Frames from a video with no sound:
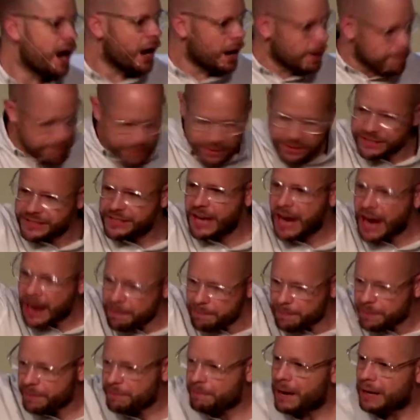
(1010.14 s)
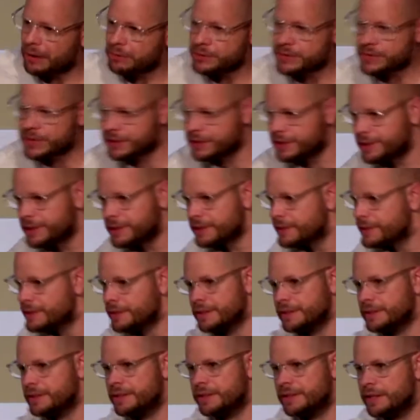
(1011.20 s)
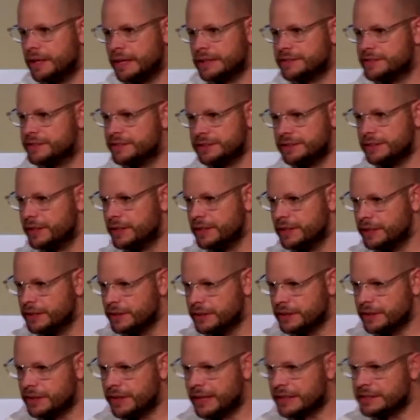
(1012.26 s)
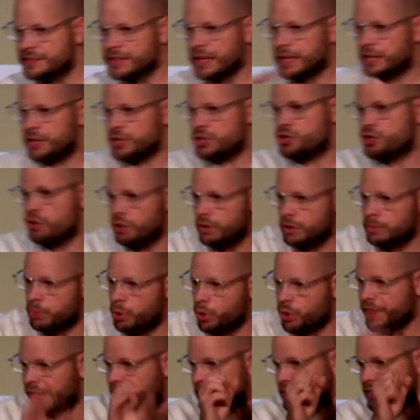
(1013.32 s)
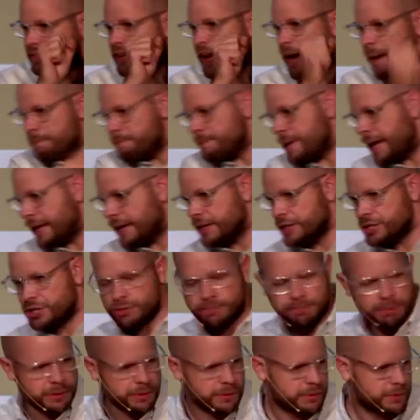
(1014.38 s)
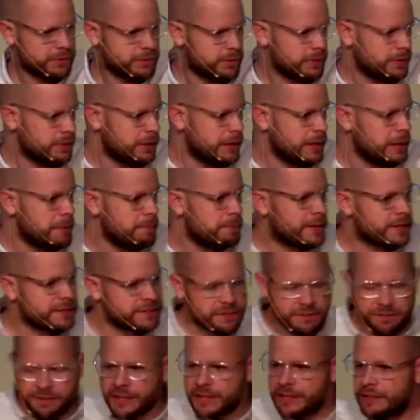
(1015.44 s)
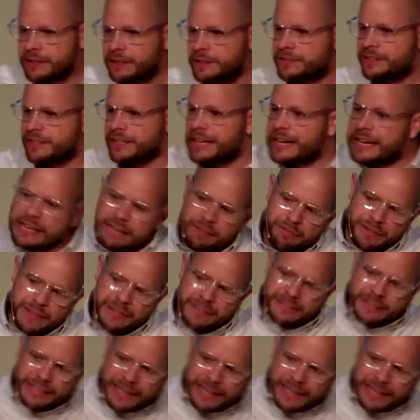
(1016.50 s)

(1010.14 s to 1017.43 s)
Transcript: up the top of a mountain, that's not controllable. That's not manageable. Because if he's